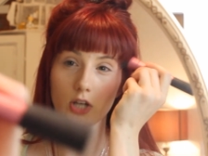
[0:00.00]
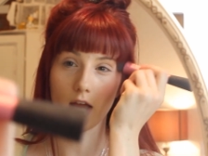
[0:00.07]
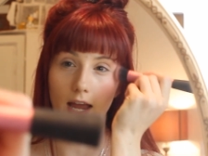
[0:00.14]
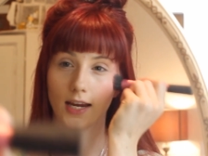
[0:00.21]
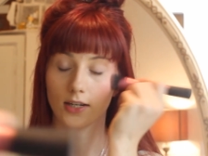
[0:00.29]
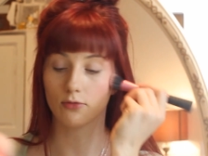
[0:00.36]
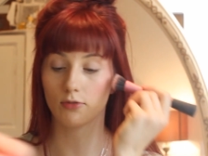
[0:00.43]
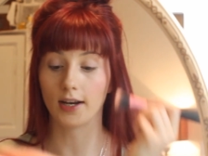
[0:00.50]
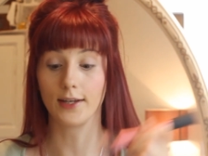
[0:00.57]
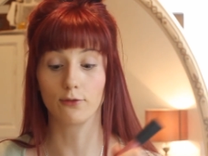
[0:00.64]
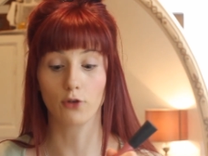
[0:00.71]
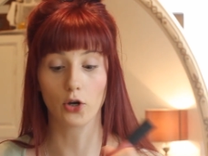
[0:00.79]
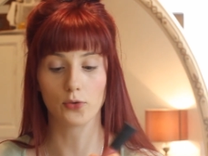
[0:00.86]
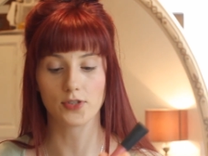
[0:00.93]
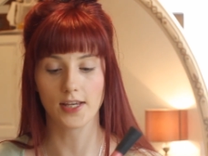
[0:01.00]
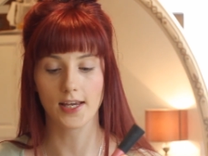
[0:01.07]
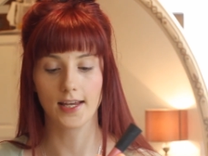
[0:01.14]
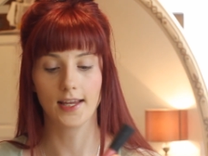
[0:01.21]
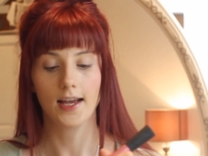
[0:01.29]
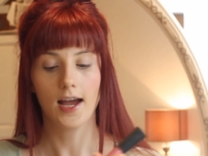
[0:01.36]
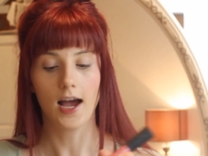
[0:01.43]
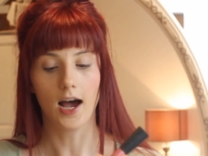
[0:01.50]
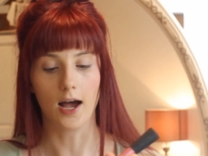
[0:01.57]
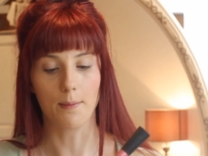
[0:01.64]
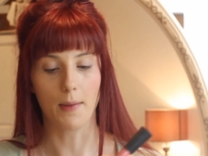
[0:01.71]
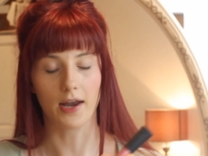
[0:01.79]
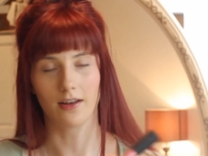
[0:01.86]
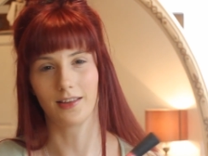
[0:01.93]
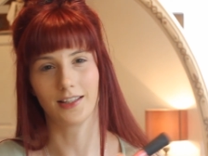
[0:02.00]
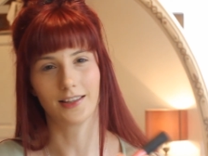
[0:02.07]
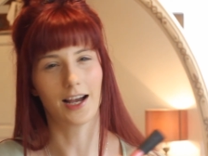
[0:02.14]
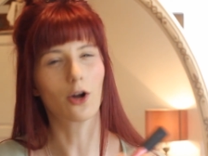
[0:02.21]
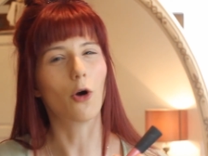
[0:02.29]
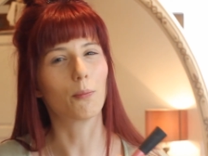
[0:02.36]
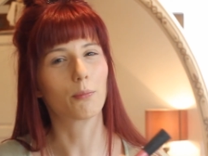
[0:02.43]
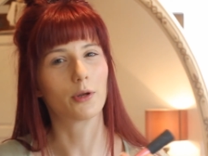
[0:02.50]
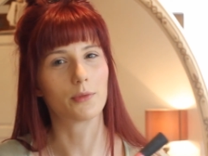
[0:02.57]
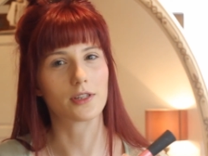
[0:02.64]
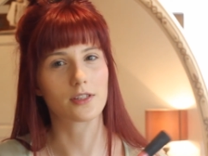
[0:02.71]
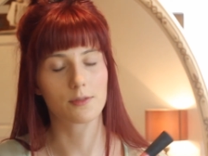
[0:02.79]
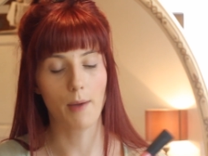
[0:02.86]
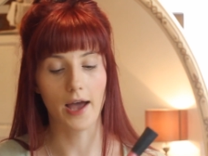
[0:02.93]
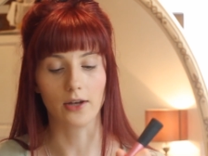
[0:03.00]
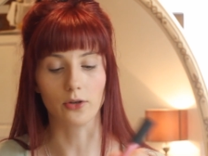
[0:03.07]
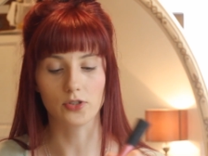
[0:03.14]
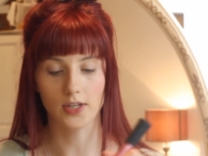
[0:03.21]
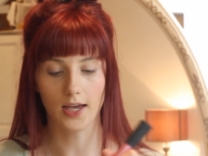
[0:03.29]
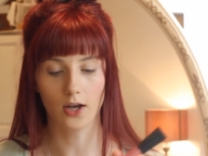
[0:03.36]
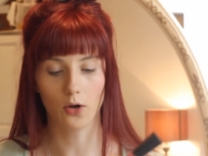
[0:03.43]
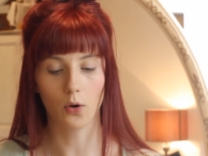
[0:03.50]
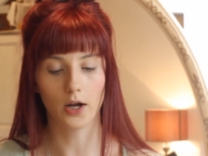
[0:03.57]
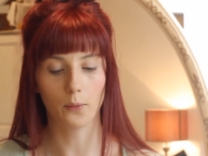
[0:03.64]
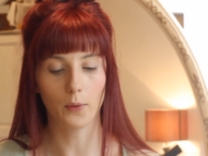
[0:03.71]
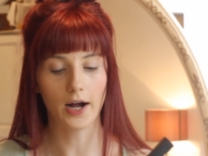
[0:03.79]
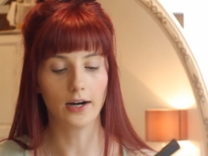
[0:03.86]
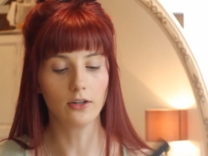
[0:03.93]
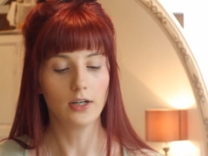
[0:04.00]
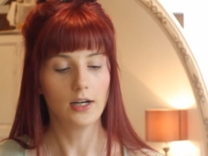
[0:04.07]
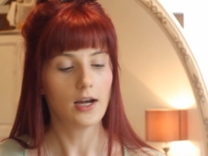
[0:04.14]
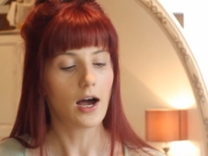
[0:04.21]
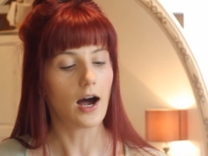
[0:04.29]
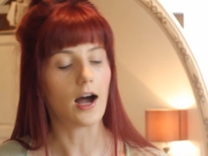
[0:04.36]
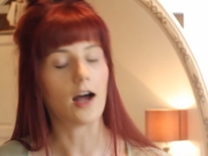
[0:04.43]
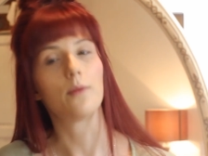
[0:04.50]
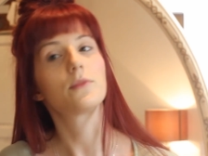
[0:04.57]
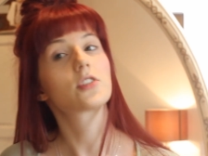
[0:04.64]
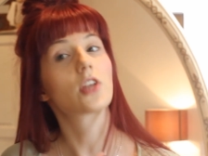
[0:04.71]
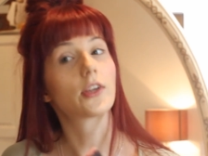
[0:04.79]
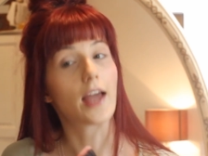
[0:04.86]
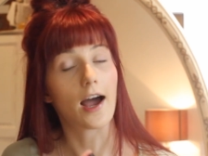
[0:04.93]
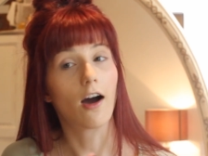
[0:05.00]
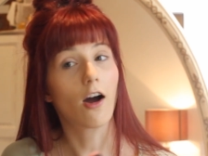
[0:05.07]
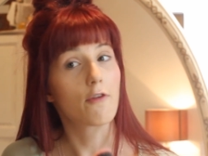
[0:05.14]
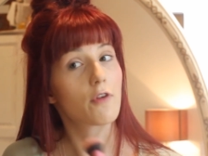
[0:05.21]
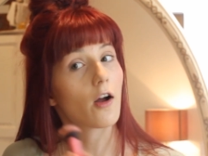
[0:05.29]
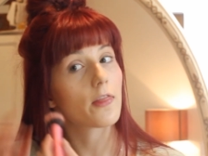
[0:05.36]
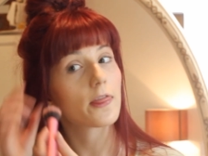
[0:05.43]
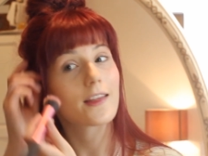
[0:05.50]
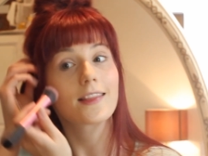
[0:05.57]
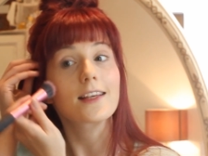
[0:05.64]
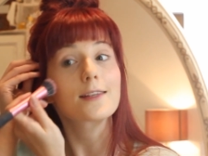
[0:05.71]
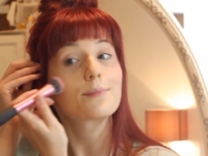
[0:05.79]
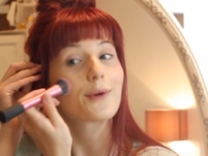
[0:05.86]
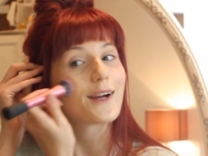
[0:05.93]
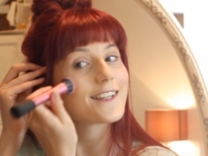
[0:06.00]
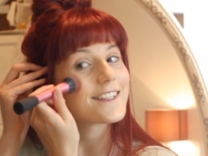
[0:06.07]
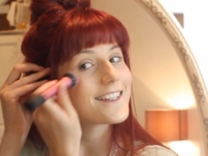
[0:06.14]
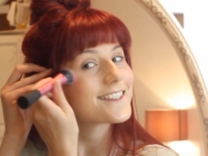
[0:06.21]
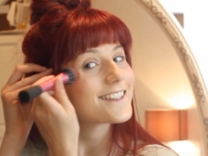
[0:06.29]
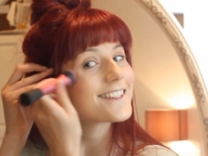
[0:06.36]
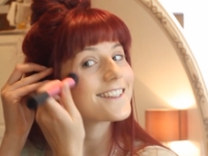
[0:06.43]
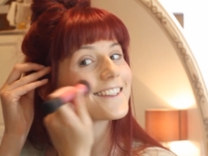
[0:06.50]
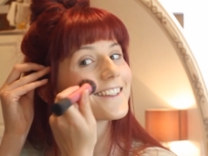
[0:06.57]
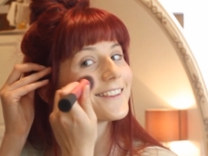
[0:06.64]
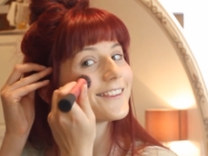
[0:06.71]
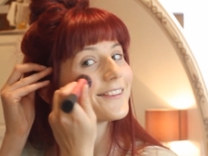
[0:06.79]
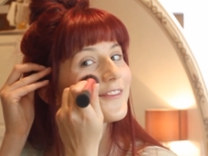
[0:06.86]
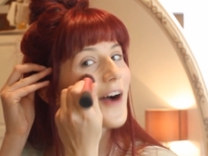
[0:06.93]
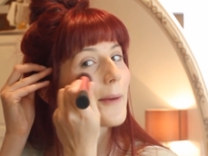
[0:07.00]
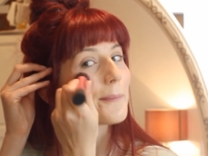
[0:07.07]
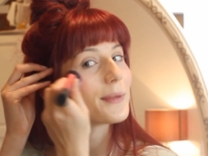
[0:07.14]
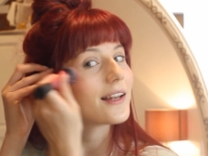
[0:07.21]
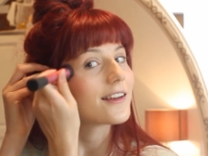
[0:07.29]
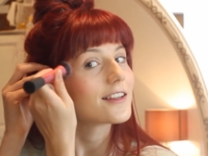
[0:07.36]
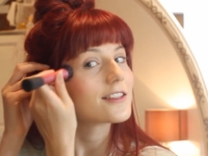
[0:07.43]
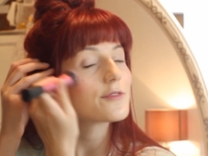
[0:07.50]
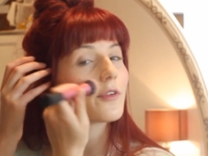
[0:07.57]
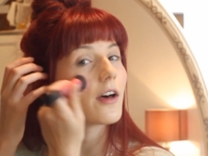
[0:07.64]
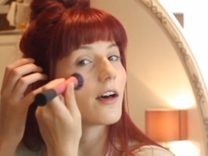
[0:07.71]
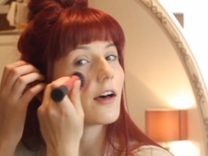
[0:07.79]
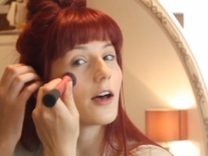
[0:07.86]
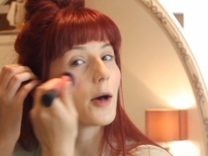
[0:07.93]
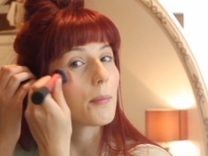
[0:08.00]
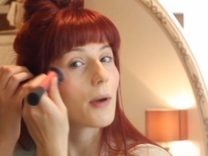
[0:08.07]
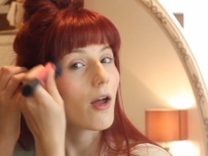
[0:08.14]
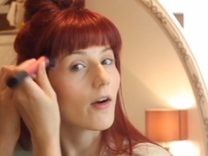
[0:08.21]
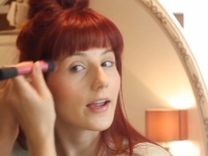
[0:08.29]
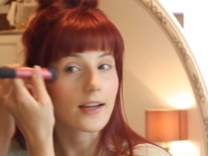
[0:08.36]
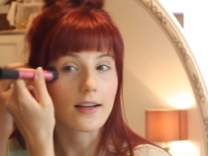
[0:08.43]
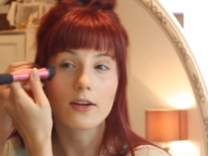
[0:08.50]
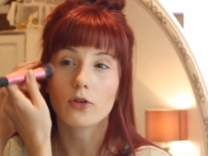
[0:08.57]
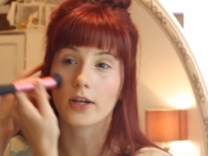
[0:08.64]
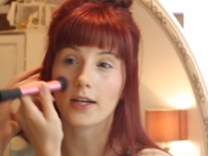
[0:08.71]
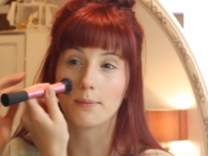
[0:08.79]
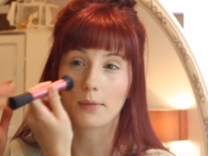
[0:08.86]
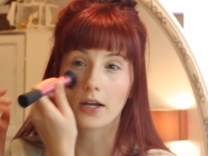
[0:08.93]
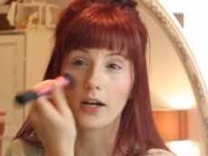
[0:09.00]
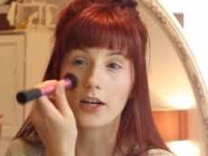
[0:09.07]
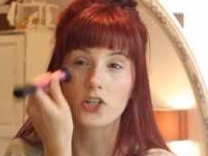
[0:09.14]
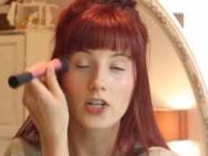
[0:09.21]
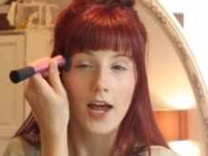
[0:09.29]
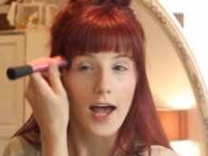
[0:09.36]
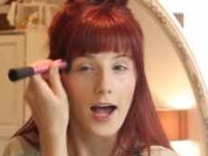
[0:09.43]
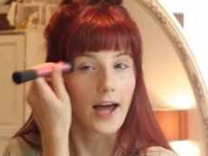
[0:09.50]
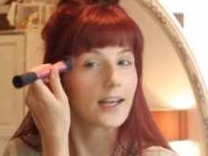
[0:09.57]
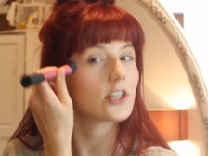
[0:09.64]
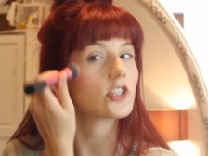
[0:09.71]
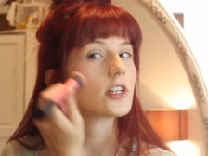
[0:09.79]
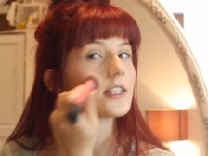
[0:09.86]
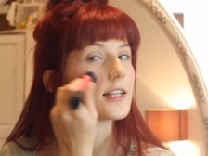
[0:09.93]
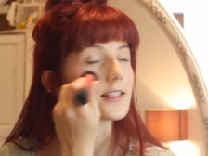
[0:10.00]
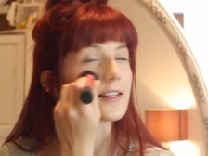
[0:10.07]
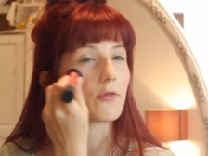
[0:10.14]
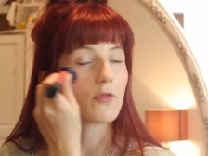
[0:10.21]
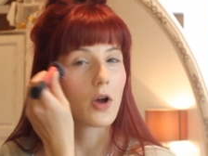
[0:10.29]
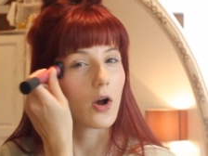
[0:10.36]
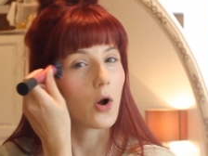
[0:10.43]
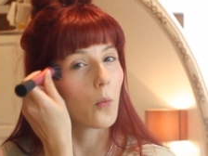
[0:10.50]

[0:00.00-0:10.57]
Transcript: shade, really rosy, and I think that complements pale skin quite well. So yeah, I find that this brush is just fabulous for applying cream blush, and it just is a